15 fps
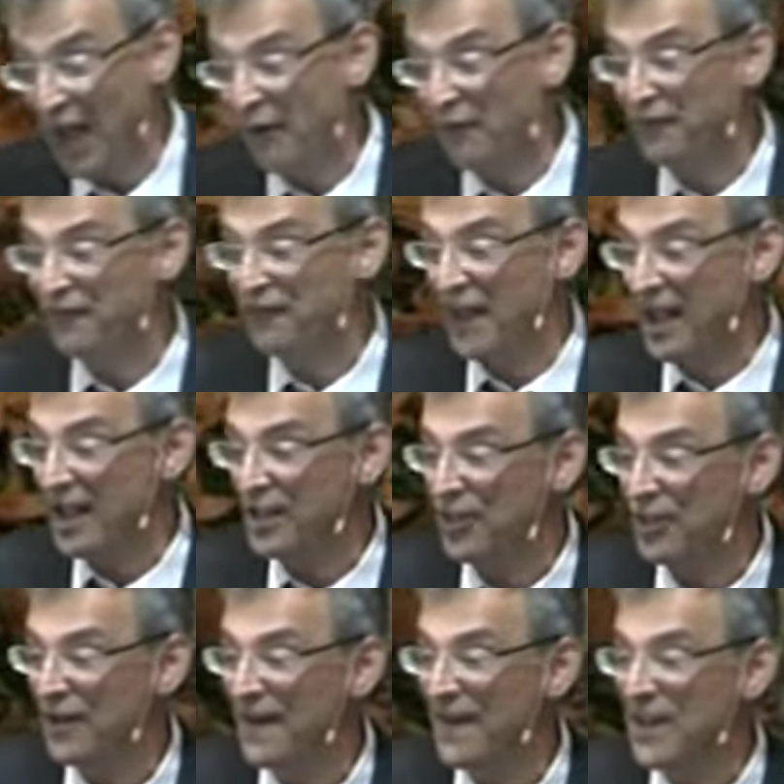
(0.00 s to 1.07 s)
But without
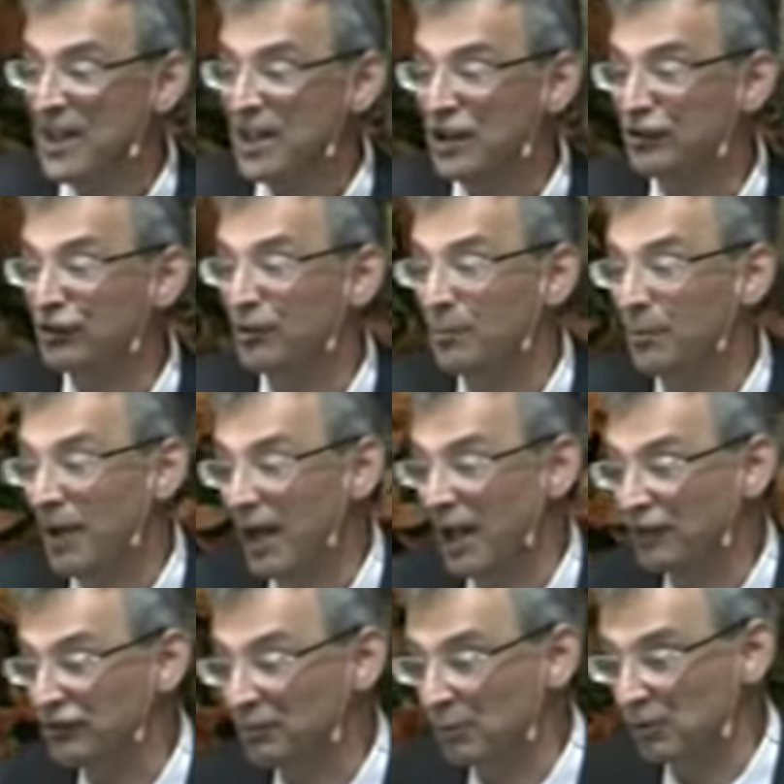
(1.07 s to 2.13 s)
faith it is
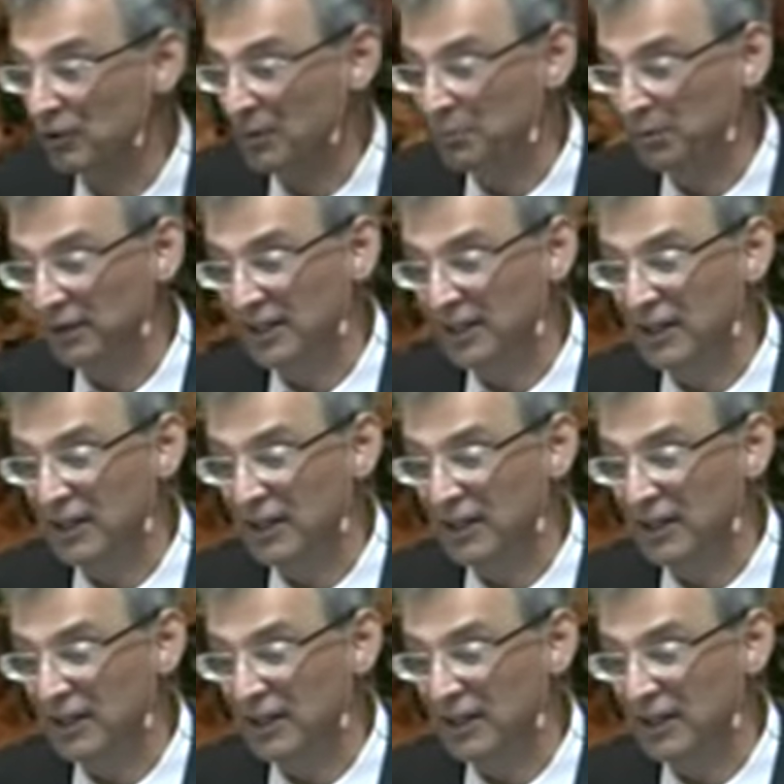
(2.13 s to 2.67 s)
impossible